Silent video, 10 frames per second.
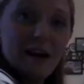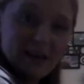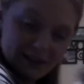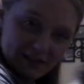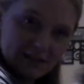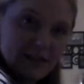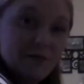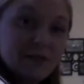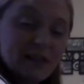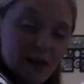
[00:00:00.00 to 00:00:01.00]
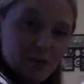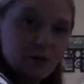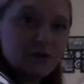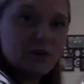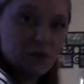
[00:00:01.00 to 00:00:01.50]
he was
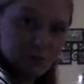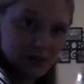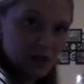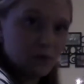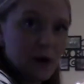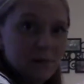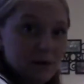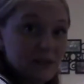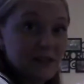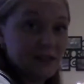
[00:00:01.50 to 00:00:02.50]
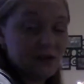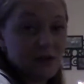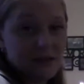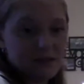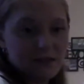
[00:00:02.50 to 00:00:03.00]
able to complete a Romberg's test, so I
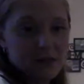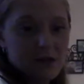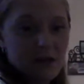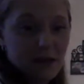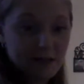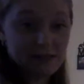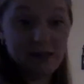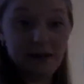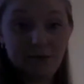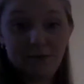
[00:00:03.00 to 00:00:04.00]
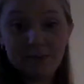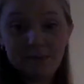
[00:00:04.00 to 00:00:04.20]
guess is negative.